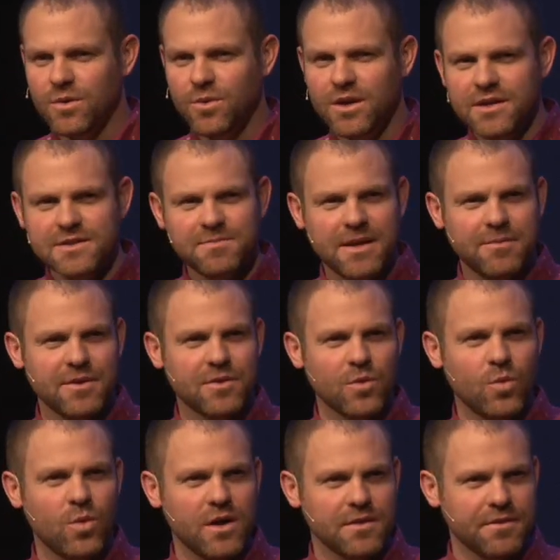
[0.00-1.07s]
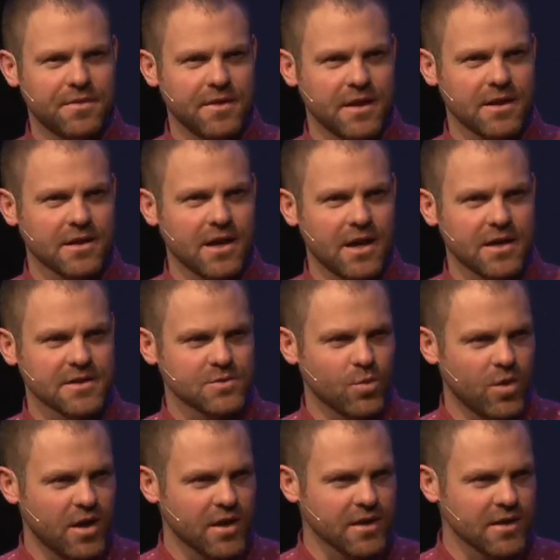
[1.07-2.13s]
what is maybe the one thing God is
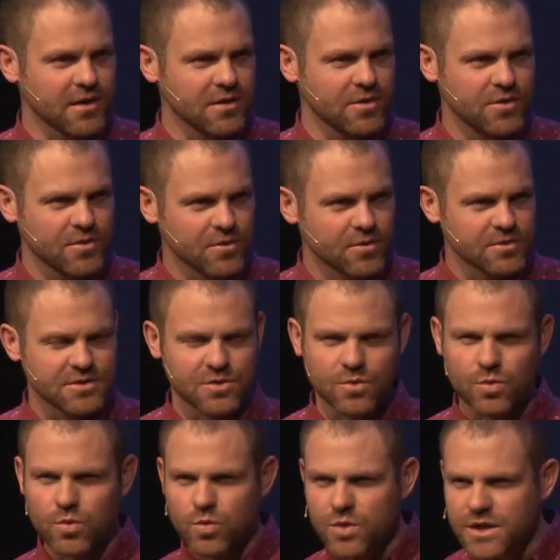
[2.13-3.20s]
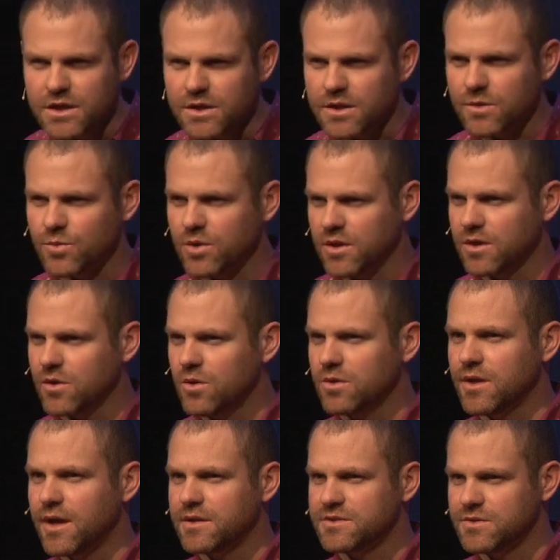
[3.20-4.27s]
wanting you to really, really hold
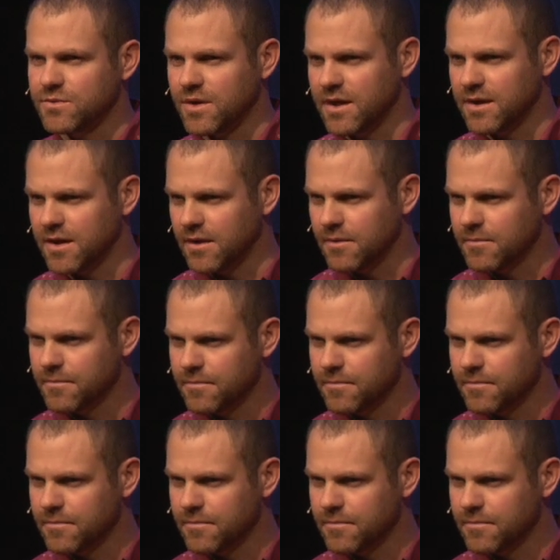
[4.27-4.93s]
on to right now?